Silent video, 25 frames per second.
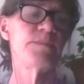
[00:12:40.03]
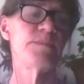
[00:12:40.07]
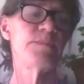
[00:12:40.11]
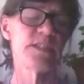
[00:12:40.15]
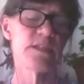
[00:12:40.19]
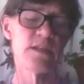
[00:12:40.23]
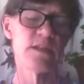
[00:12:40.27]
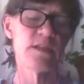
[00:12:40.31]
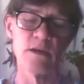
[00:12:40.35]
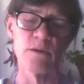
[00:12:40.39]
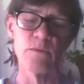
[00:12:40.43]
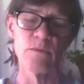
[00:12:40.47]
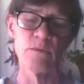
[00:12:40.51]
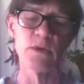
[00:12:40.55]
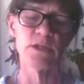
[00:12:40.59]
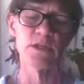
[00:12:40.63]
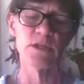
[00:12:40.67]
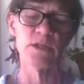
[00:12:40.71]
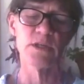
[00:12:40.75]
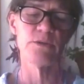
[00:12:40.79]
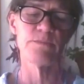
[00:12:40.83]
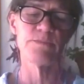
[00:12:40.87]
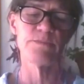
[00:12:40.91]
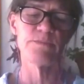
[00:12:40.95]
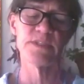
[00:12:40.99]
did her
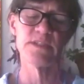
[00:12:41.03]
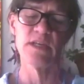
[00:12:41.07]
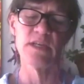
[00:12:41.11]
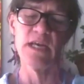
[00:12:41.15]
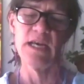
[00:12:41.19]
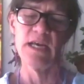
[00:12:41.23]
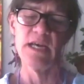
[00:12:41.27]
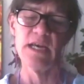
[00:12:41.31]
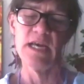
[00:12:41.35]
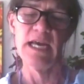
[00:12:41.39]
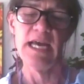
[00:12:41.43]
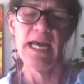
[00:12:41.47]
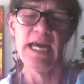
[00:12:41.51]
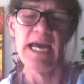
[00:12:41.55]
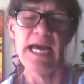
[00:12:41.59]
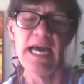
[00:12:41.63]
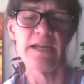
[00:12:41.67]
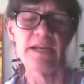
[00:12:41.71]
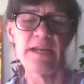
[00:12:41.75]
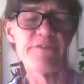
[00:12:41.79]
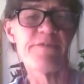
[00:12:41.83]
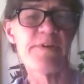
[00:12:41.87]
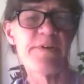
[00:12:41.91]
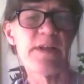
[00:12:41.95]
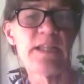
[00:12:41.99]
workshops, and
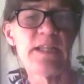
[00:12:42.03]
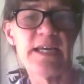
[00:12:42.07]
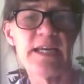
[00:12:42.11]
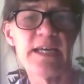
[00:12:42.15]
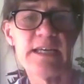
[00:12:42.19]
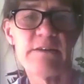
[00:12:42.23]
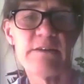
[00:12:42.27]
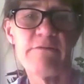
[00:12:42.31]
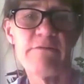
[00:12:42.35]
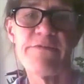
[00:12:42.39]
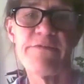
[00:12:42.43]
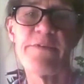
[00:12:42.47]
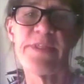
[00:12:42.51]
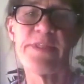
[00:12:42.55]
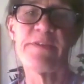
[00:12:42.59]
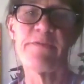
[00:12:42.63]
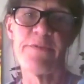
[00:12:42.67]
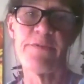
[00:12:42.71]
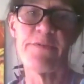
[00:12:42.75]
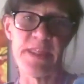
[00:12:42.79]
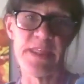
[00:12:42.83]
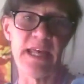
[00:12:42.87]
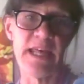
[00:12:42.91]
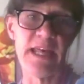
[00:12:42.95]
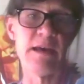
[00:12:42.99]
I felt like for,
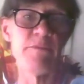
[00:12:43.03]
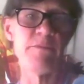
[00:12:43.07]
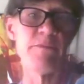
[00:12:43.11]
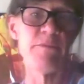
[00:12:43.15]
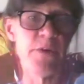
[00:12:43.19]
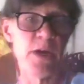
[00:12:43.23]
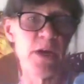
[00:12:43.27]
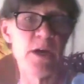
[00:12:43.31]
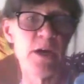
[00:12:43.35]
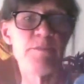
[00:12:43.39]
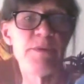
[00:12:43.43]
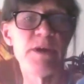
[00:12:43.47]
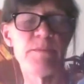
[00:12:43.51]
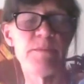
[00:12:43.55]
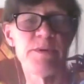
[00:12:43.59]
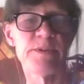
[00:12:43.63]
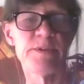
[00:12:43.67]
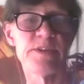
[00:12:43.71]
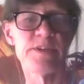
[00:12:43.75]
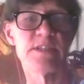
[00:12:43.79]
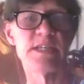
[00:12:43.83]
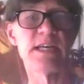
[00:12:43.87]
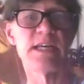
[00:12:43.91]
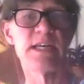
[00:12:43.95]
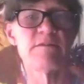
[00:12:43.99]
for them, for her people, the
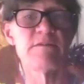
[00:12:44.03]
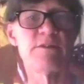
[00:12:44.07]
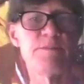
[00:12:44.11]
Dagara